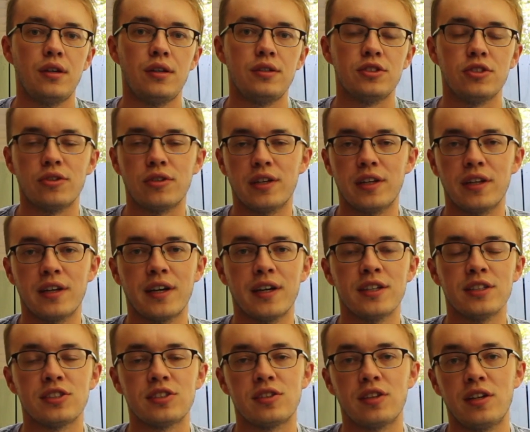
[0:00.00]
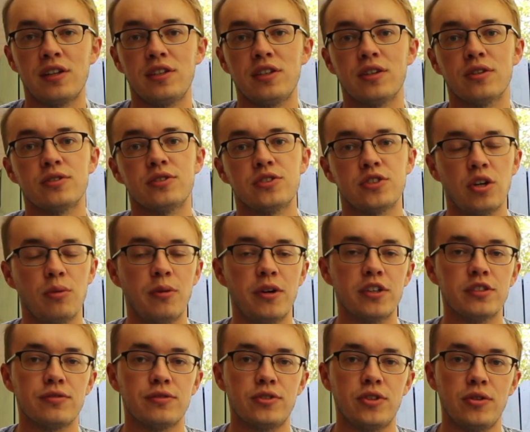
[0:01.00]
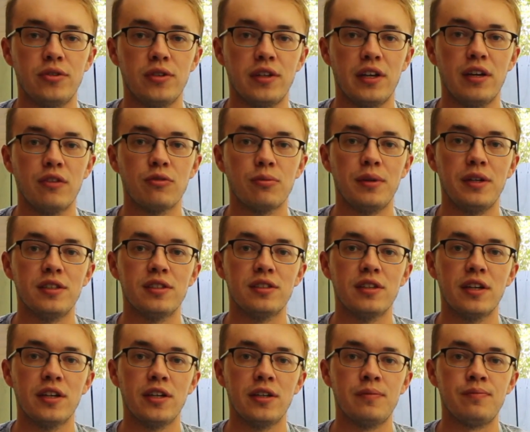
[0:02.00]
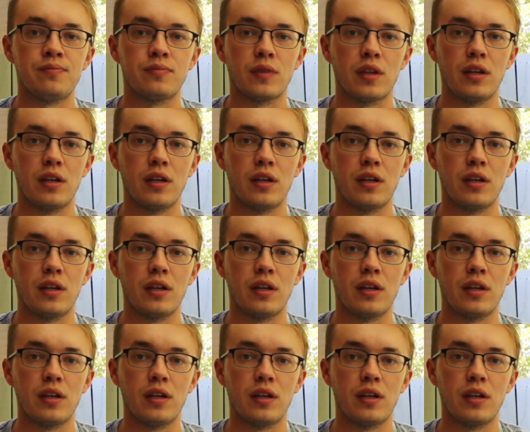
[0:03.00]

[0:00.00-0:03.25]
So again, guys, thank y'all so much for tuning in with me today.